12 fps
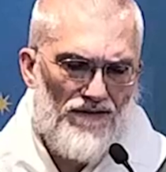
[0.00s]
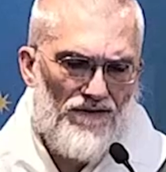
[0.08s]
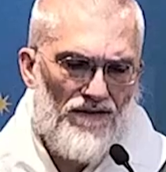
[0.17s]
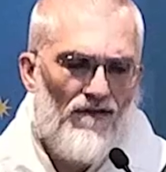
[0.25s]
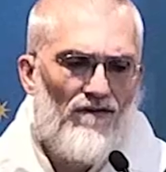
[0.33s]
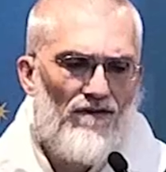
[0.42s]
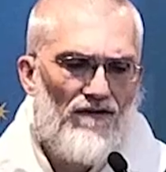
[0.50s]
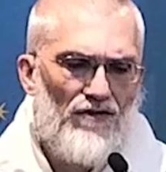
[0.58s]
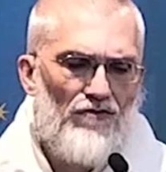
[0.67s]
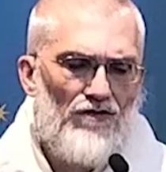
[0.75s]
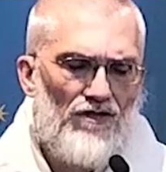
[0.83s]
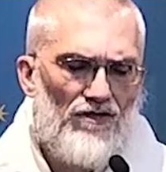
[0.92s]
And the other thing
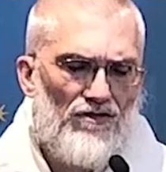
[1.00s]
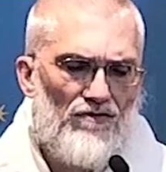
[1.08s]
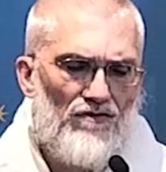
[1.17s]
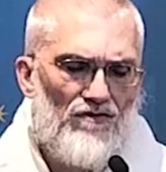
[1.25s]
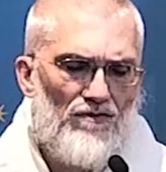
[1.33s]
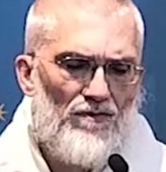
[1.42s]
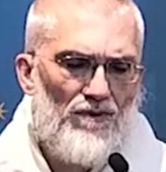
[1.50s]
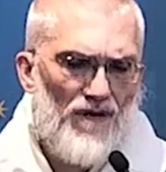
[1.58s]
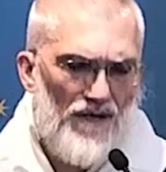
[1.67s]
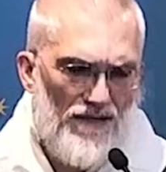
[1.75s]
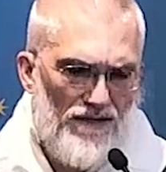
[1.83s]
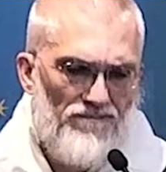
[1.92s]
you can do is
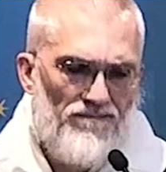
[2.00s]
pray.